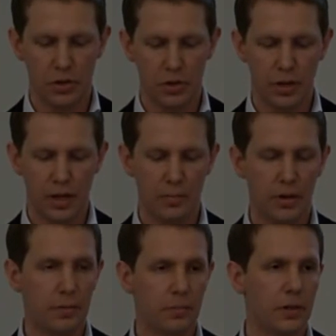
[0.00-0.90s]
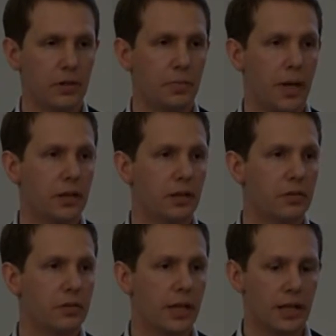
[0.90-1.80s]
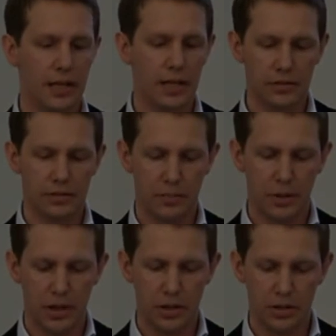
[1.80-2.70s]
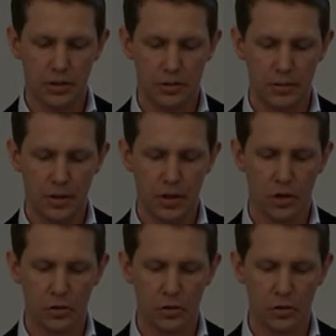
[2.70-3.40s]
If the newcomer, in spite of the said legal stipulations,